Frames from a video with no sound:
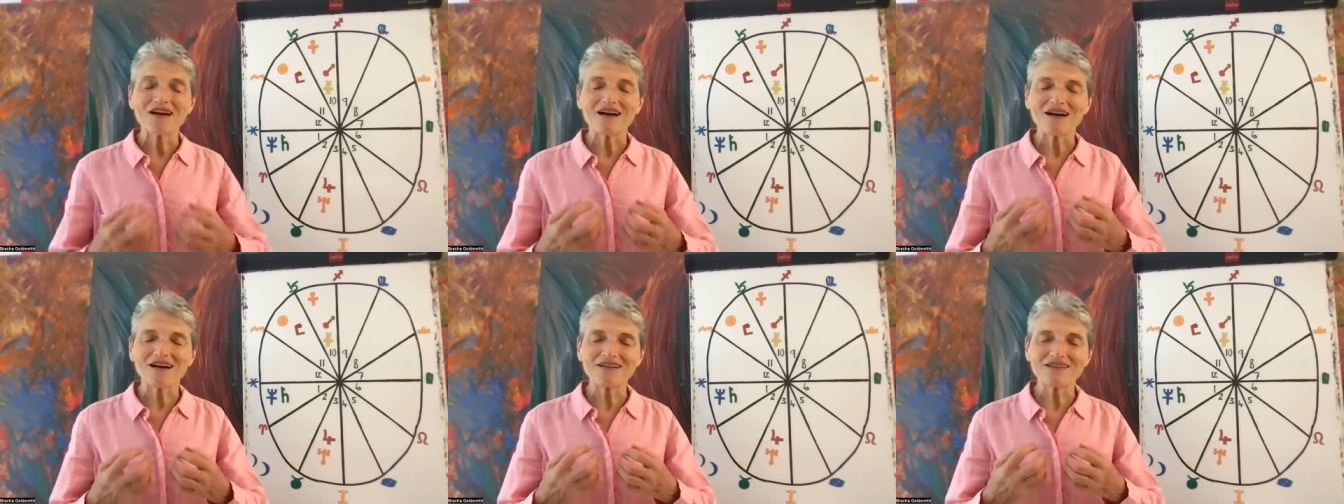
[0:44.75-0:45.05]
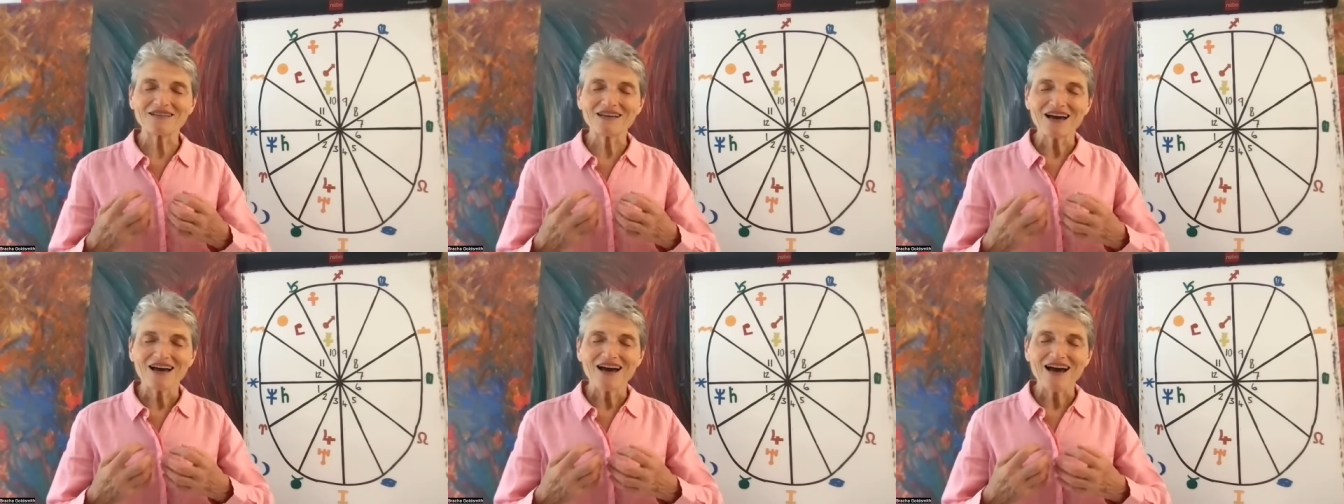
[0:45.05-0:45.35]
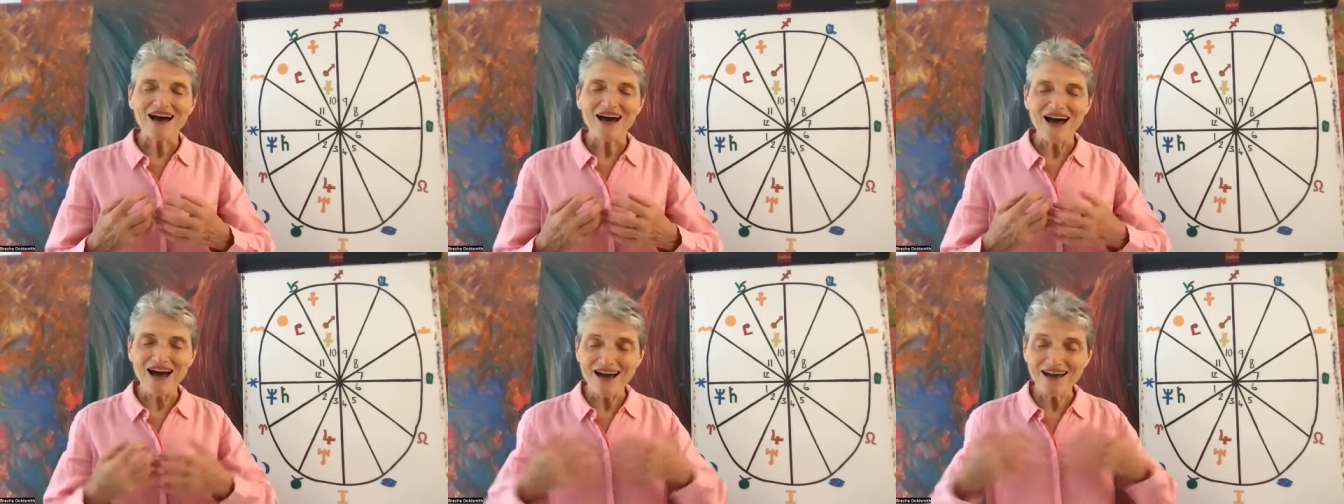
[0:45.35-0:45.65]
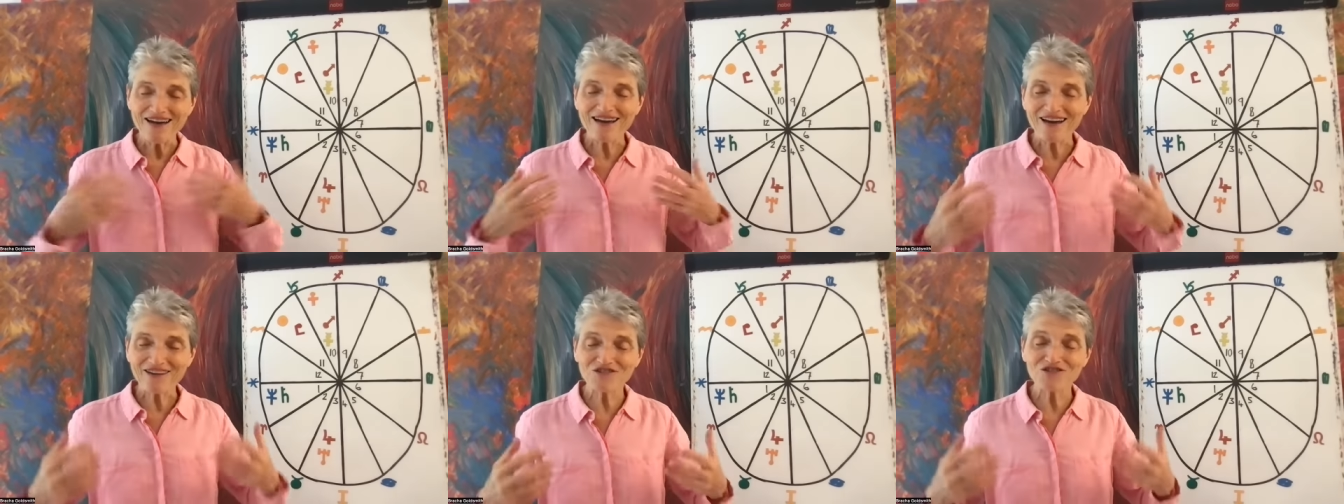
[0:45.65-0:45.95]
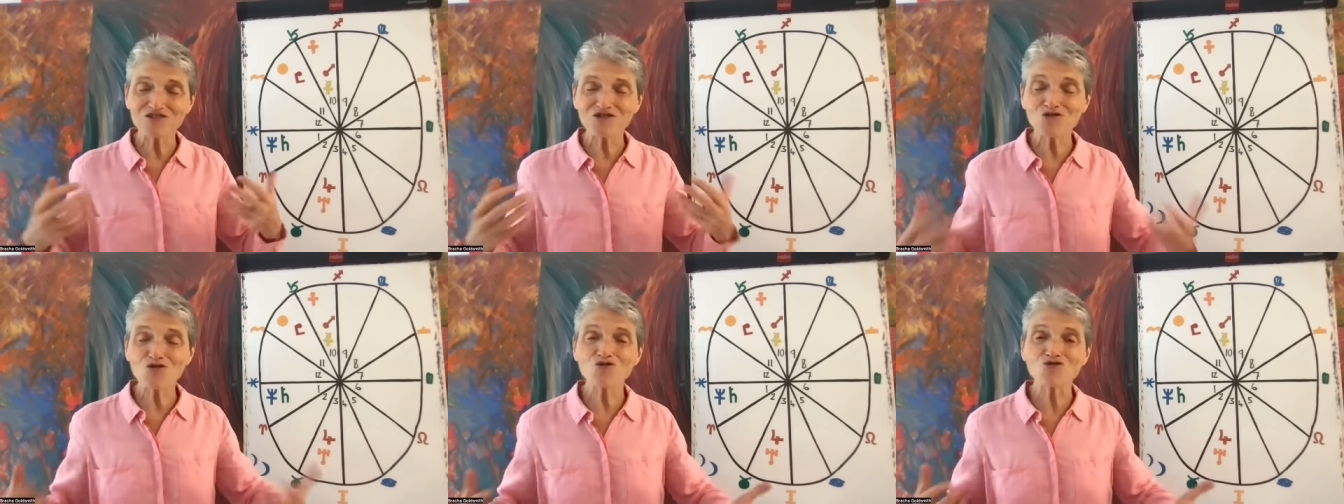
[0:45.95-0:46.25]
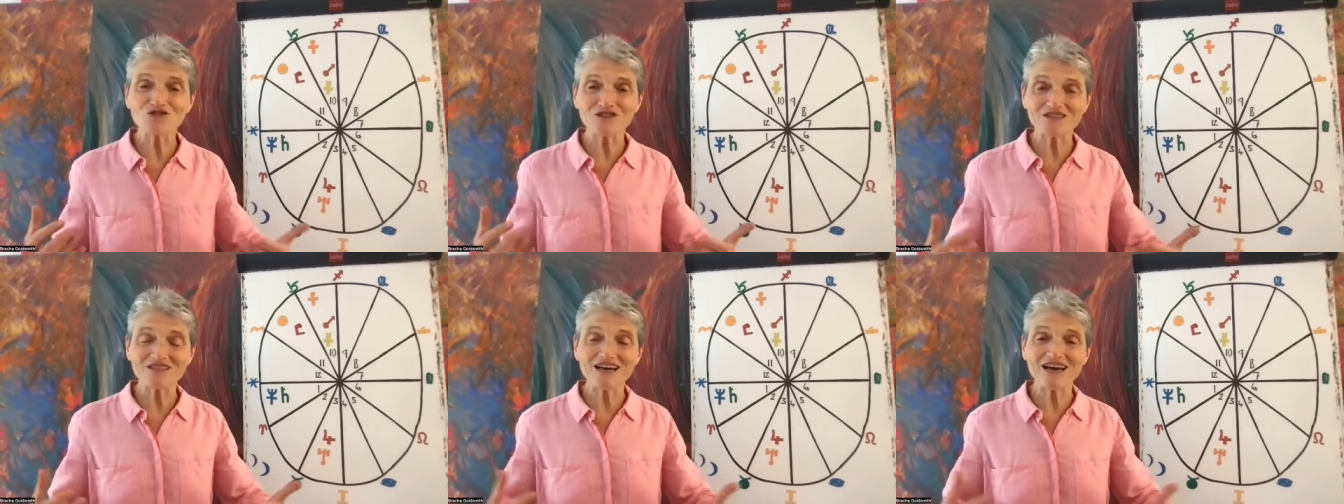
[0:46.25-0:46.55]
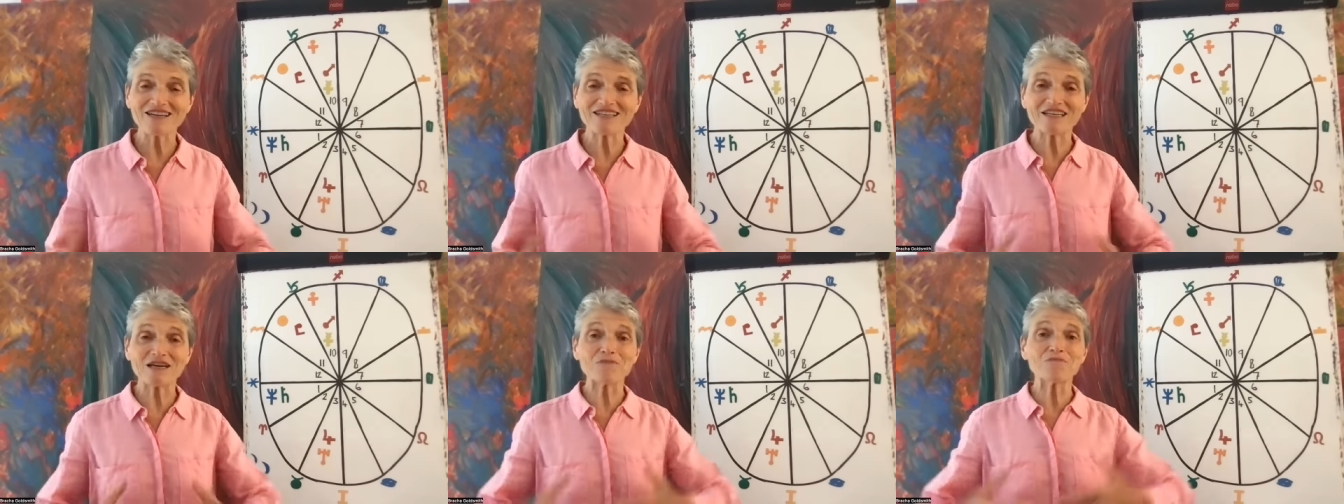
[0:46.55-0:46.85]
And I had thought that
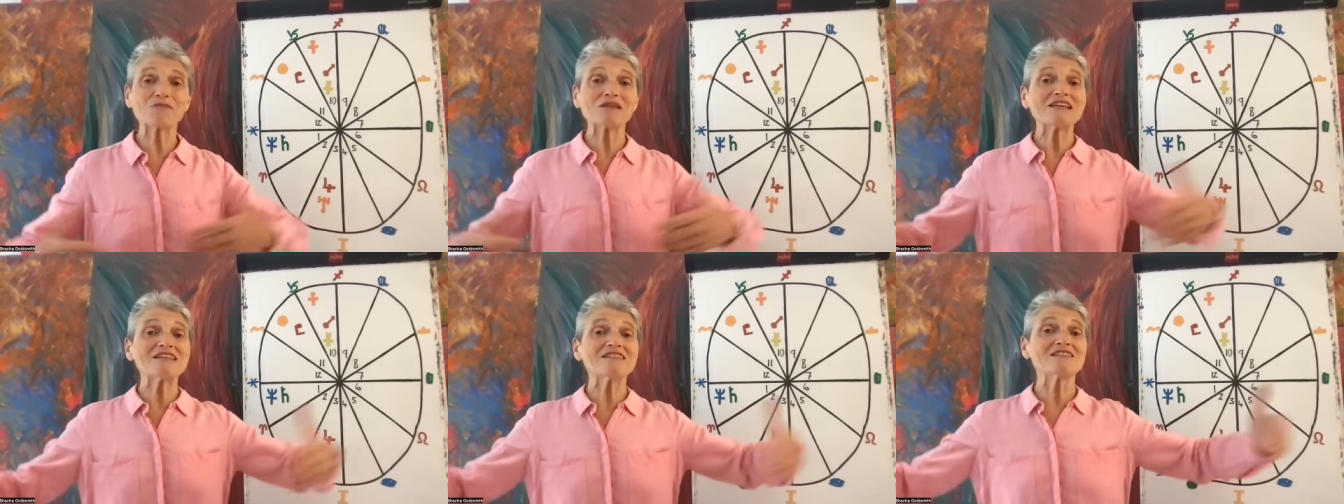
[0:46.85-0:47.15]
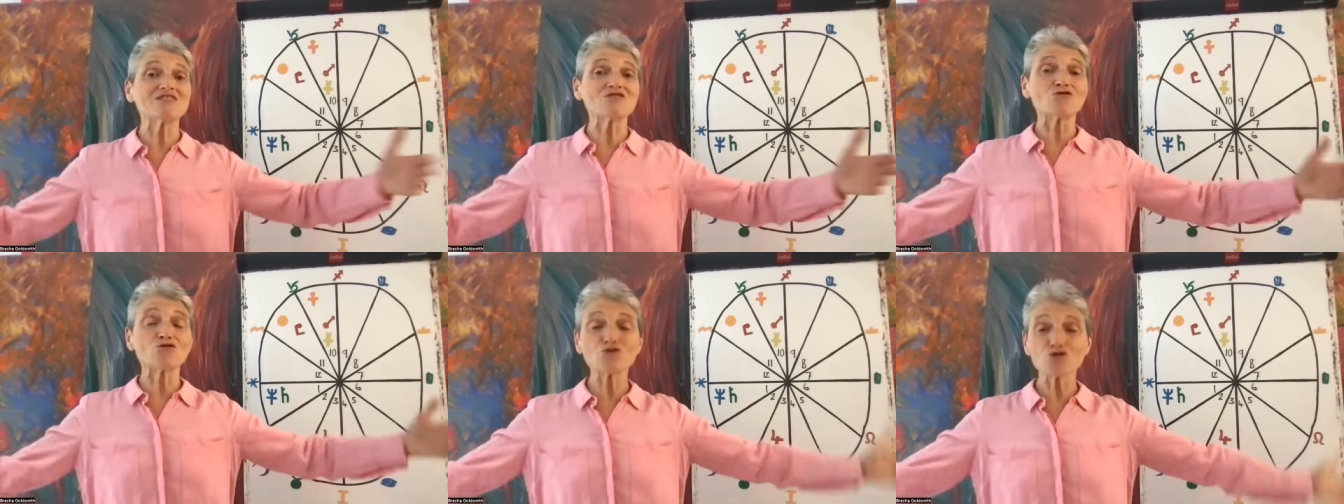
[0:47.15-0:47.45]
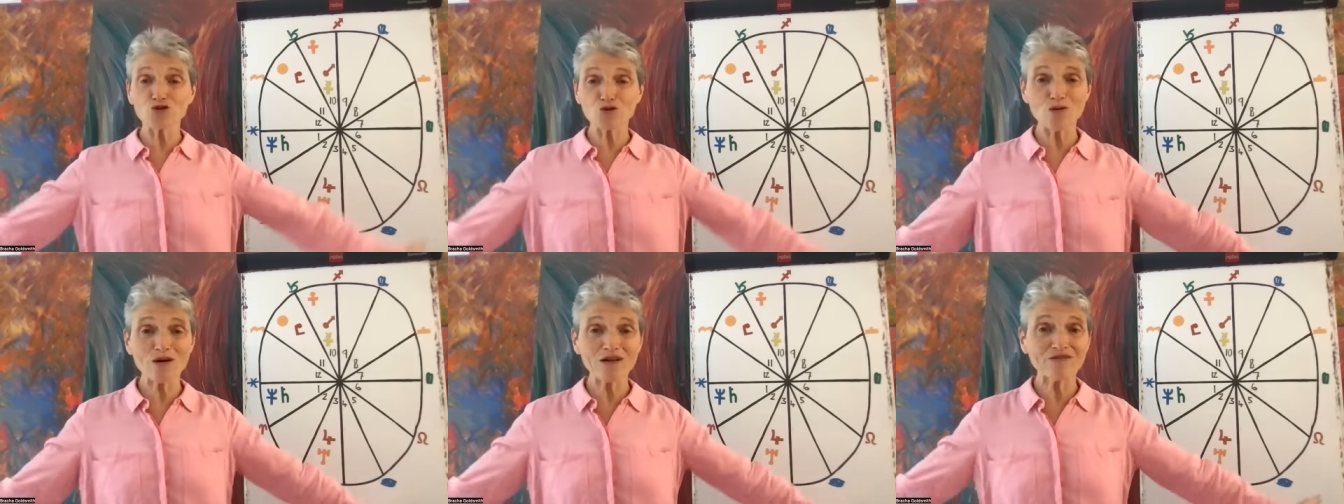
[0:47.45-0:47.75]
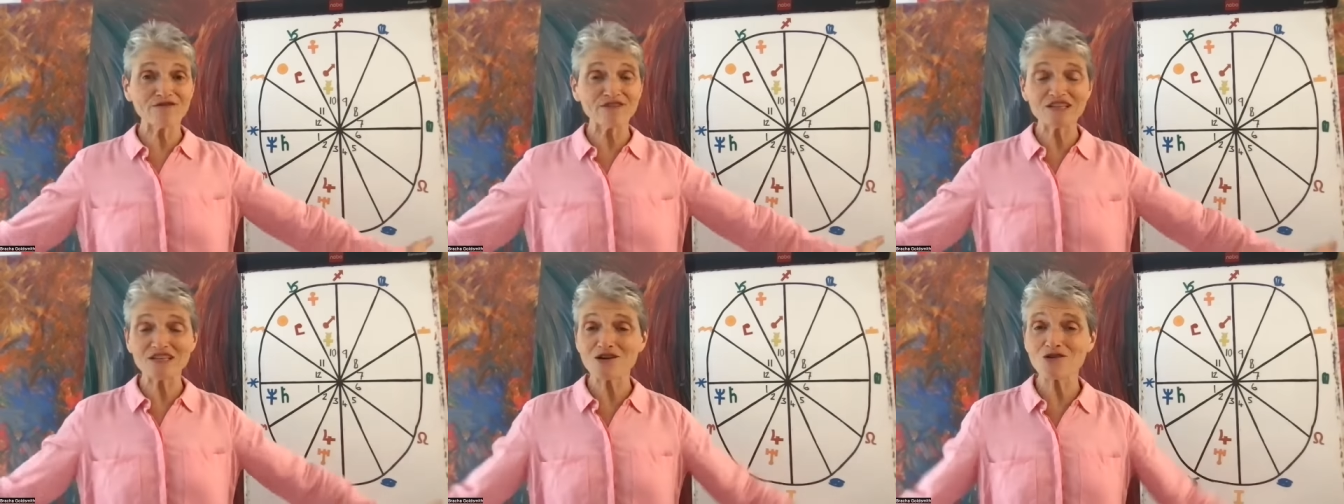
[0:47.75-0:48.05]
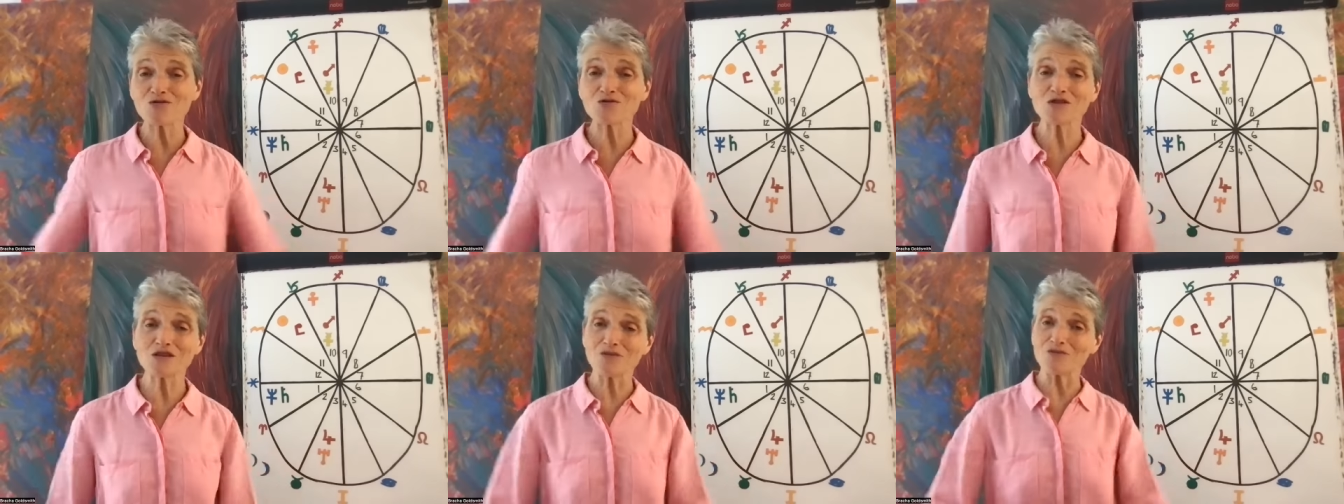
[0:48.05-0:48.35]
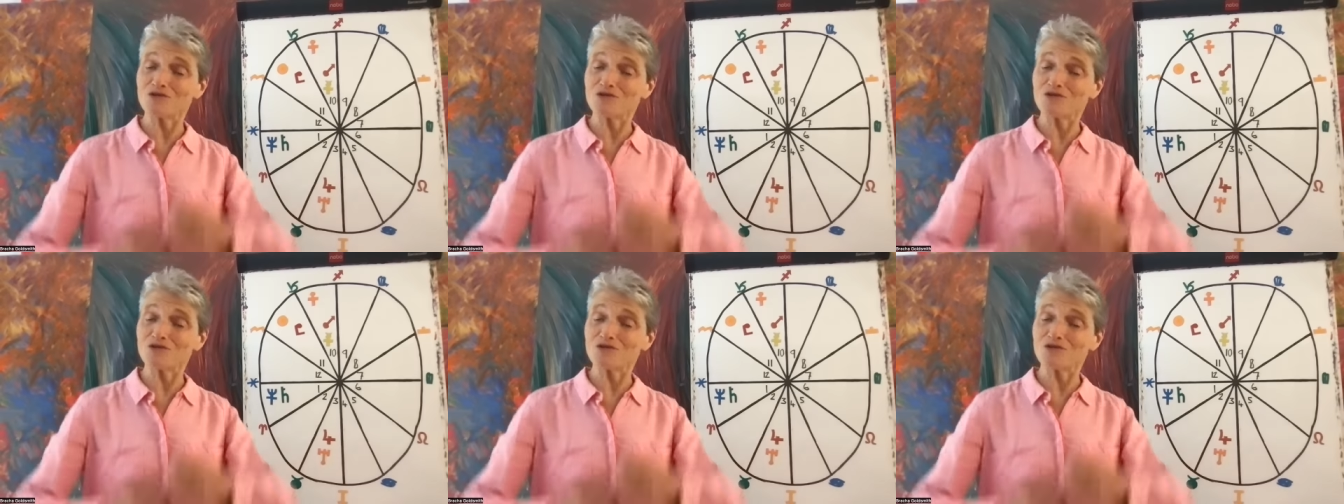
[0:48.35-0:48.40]
I'd completed all 12 videos.